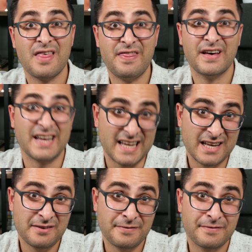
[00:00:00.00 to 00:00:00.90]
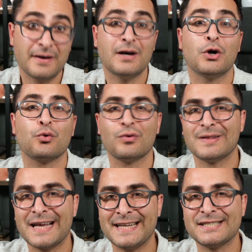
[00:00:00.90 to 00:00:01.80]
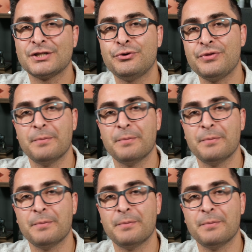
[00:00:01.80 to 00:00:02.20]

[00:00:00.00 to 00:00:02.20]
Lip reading: The if relates to the